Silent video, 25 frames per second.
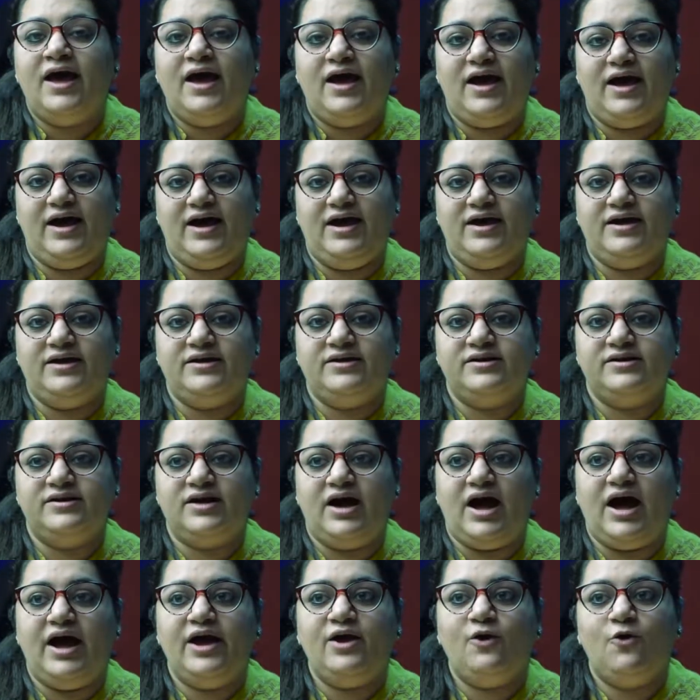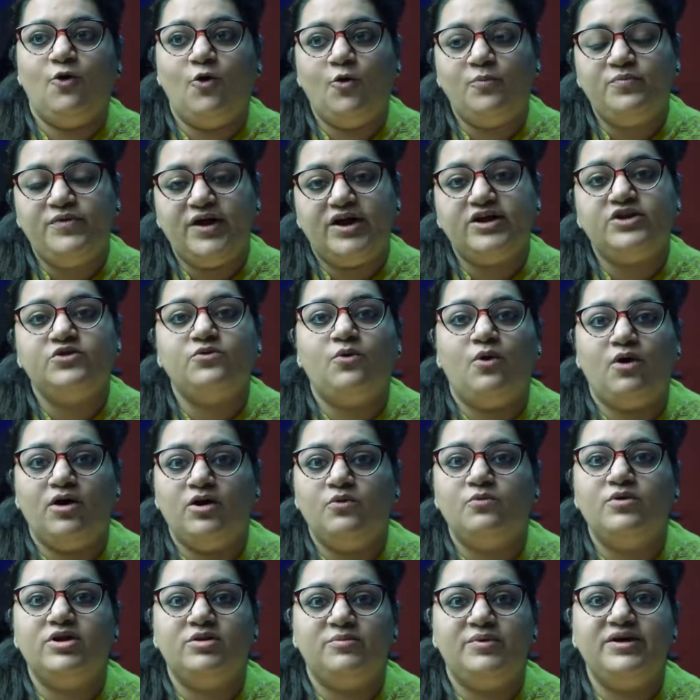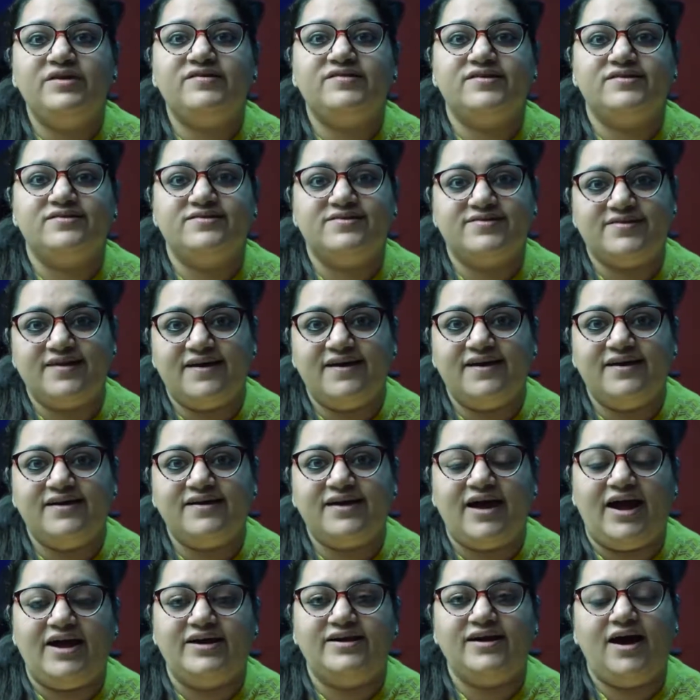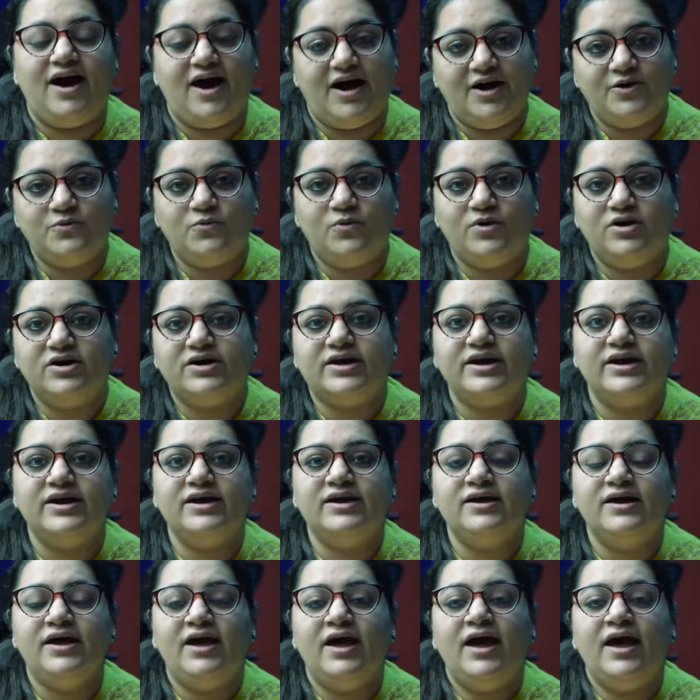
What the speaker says: And I hope that you all will be sincere and hardworking.